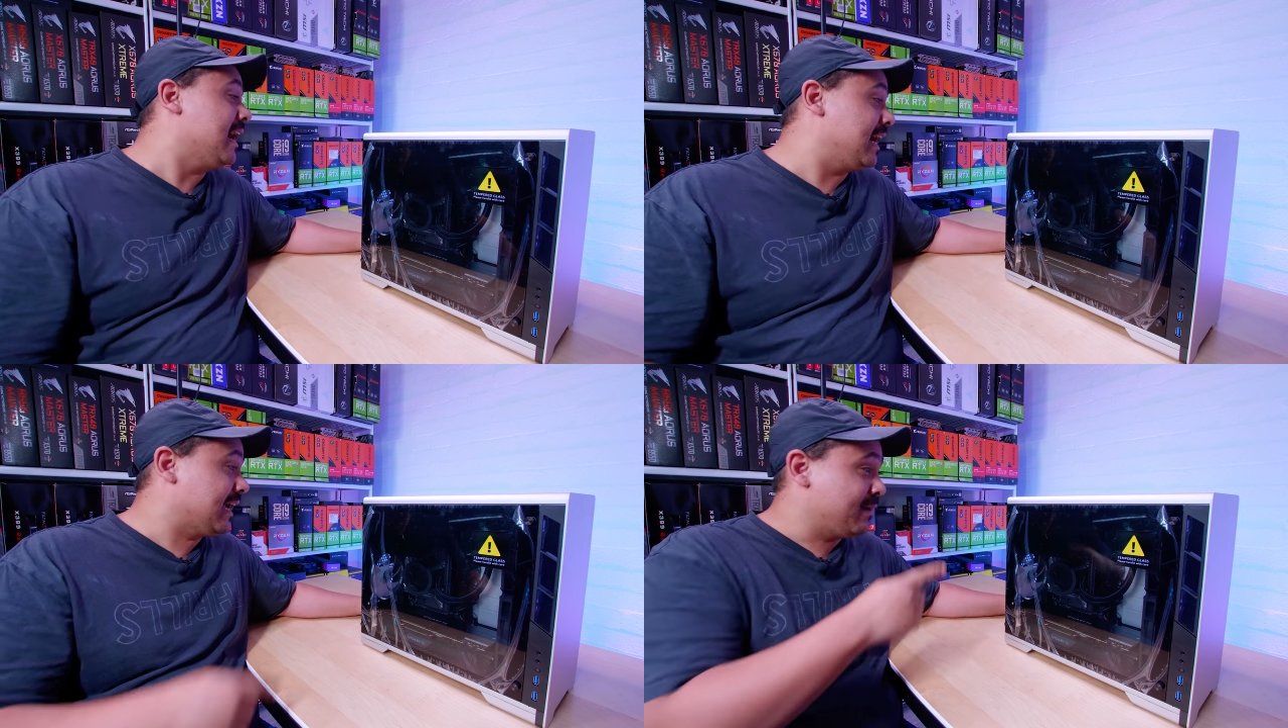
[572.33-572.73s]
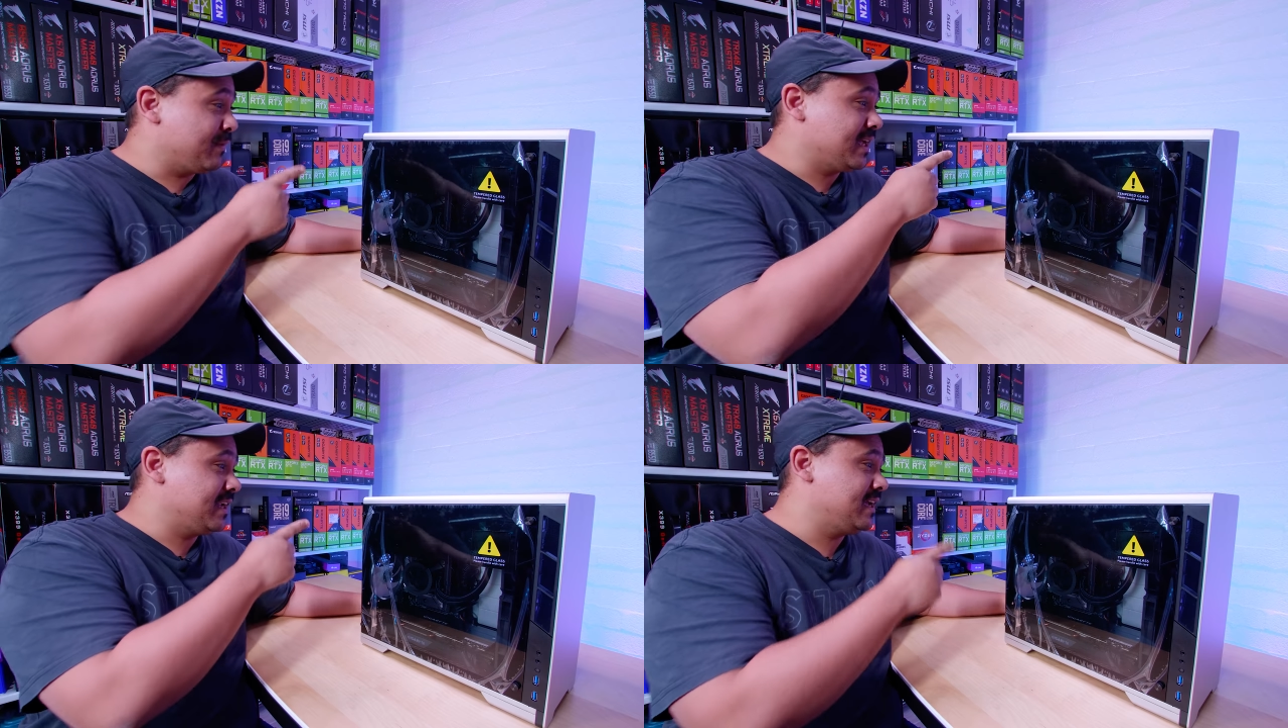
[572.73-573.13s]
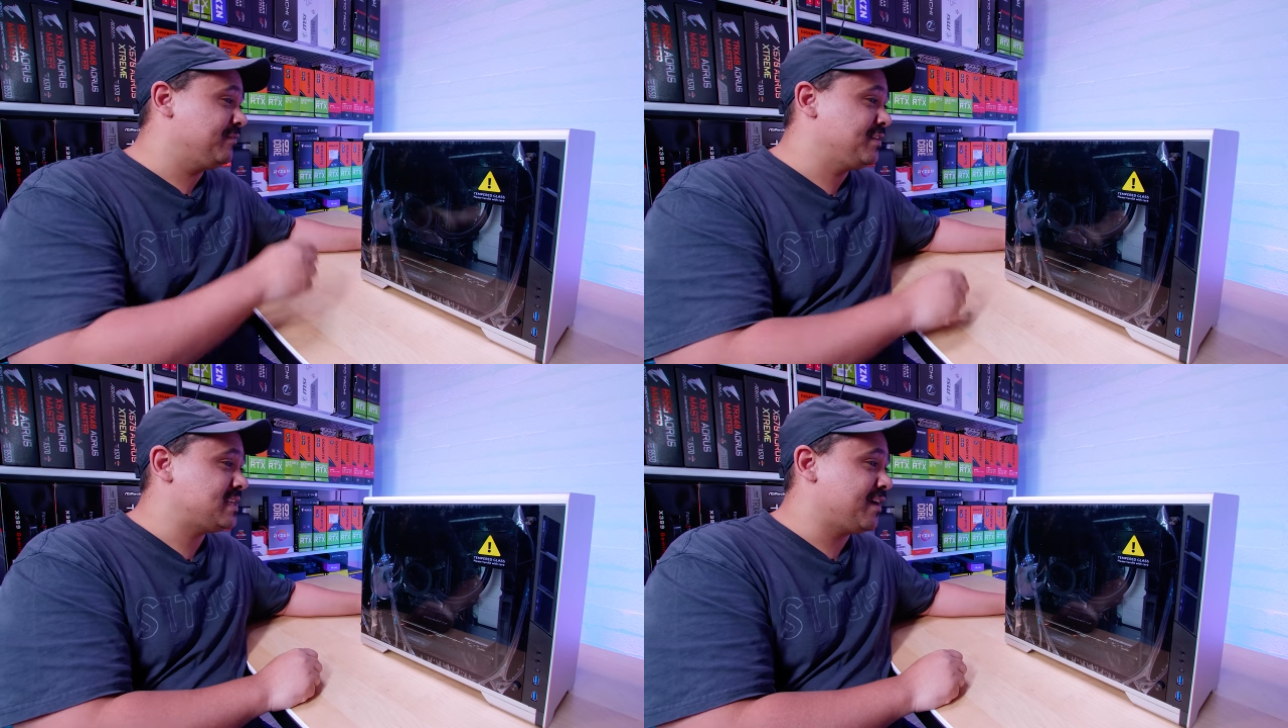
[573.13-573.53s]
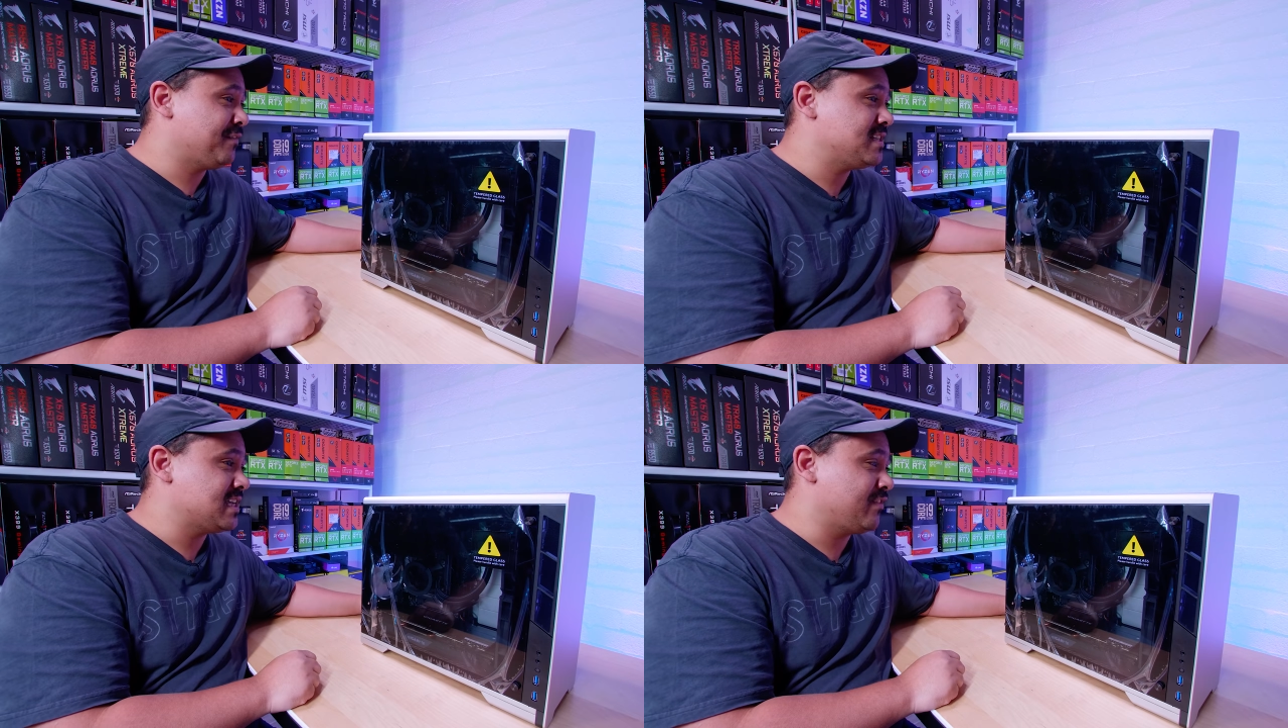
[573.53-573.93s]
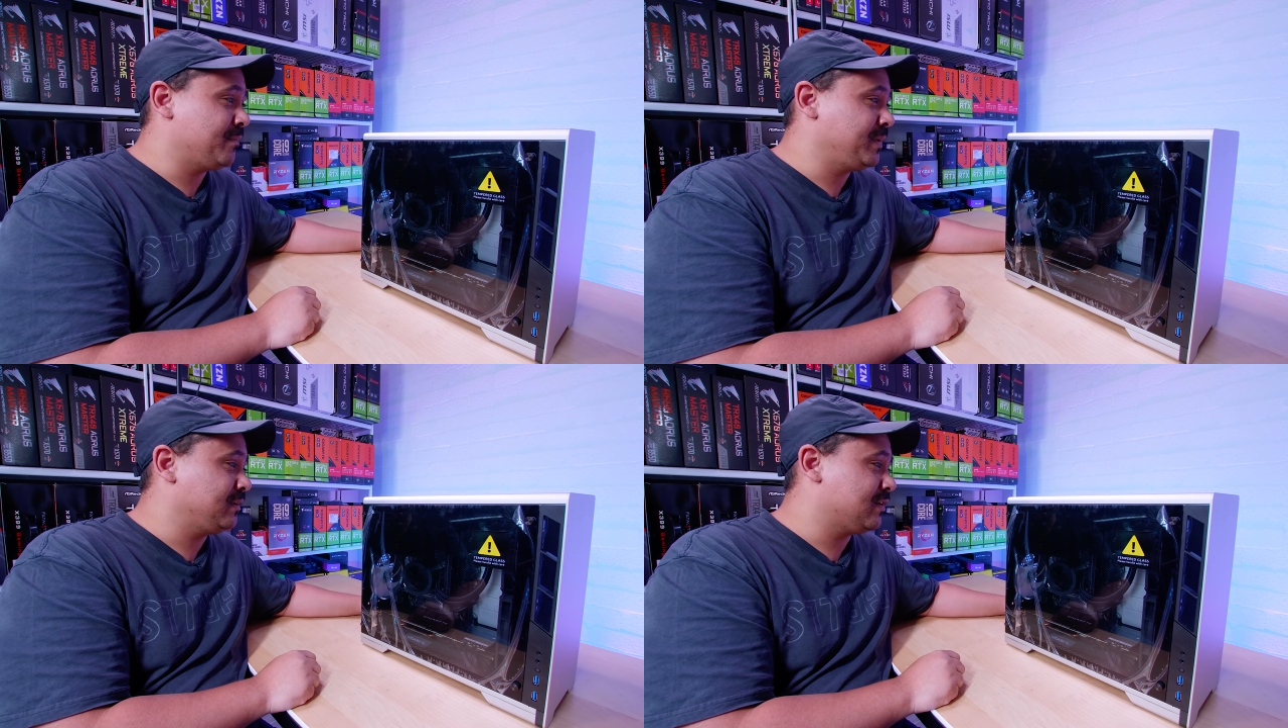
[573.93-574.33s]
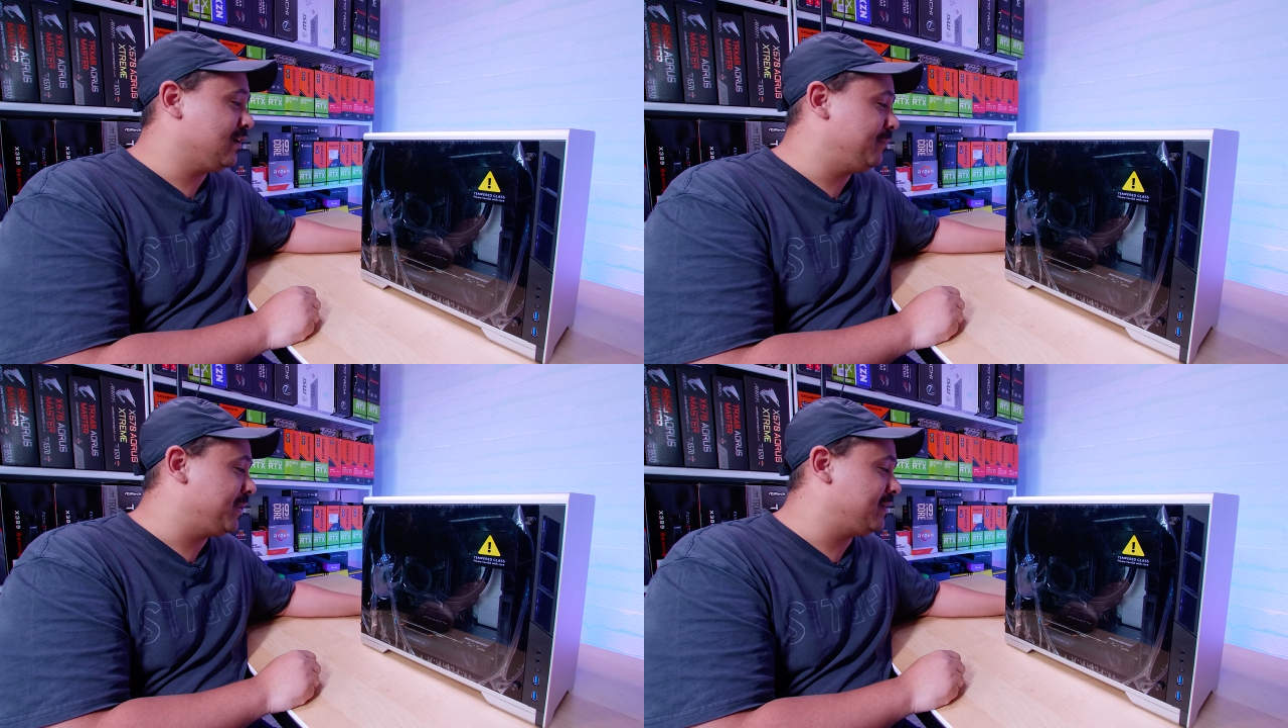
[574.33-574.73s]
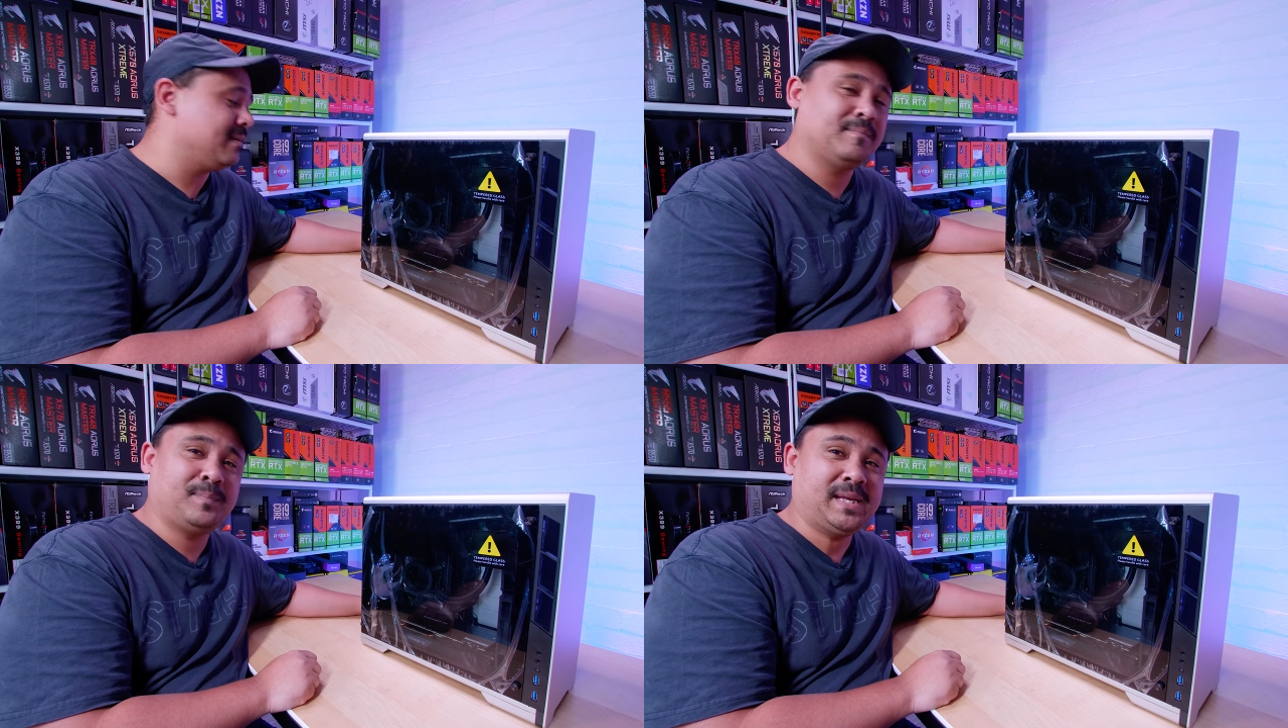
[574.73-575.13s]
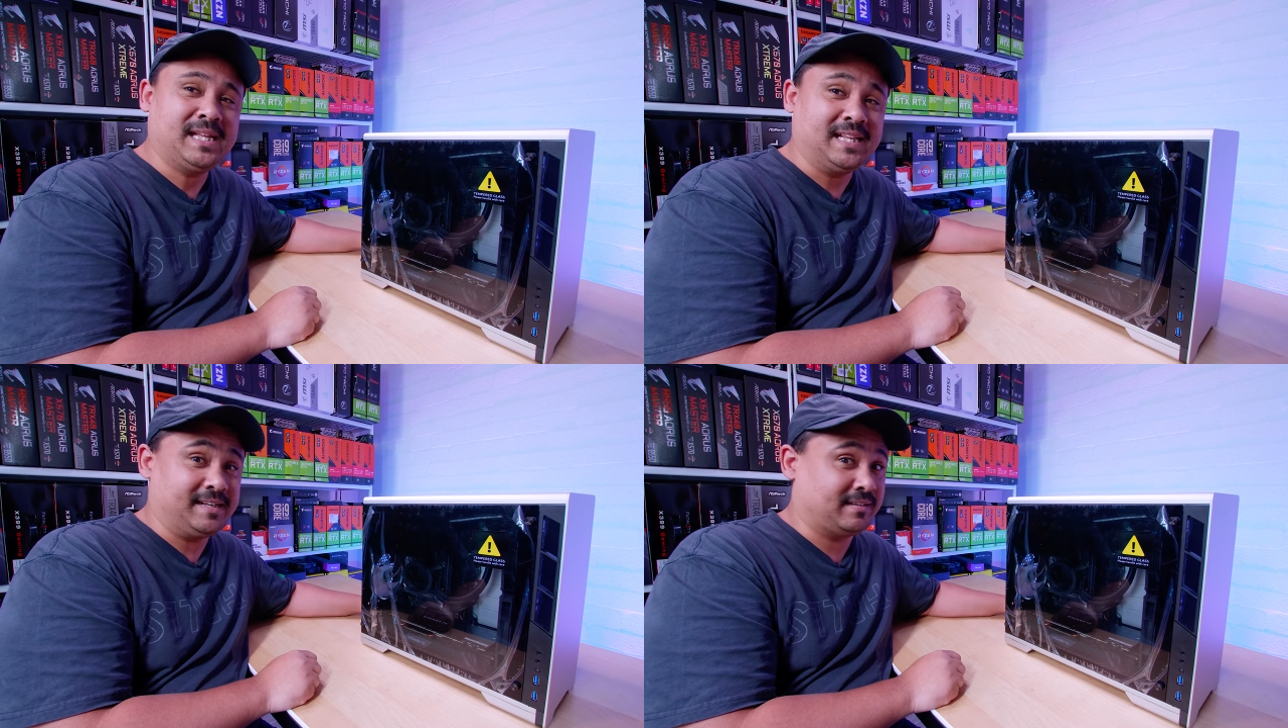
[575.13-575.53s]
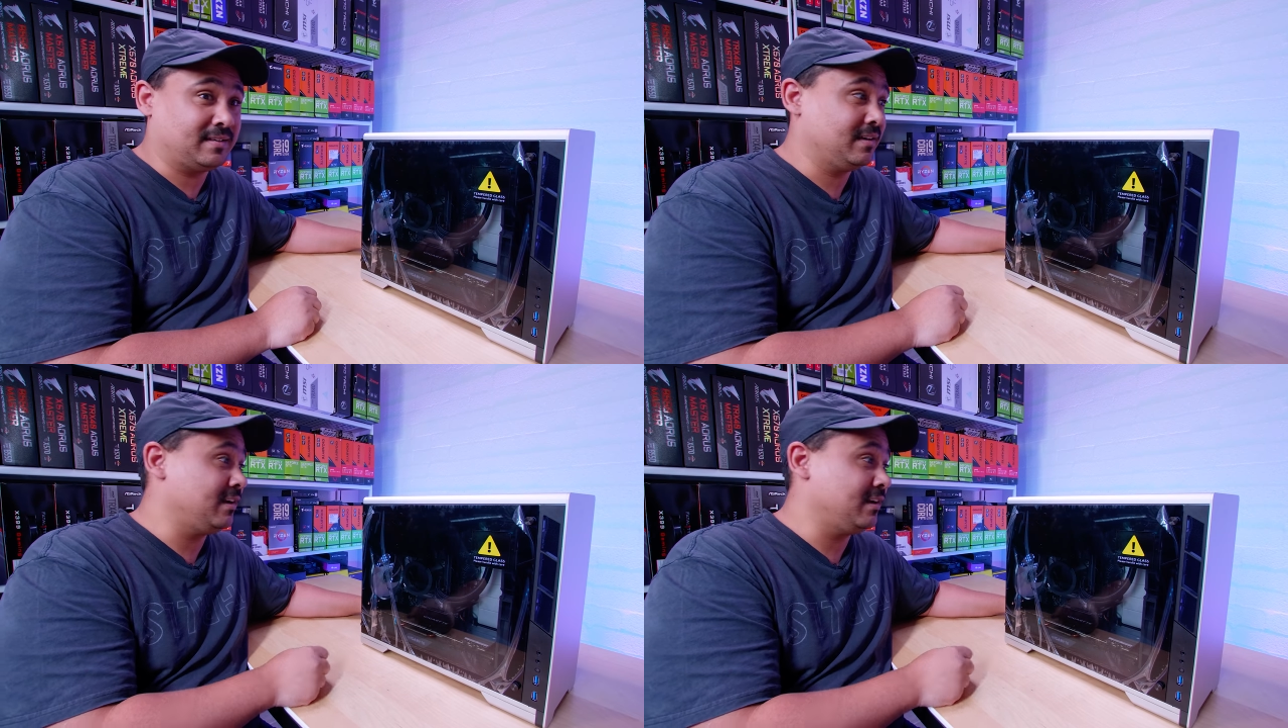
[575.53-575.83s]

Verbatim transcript: Okay, we're gonna visit our friends over at Peel Corp and peel it.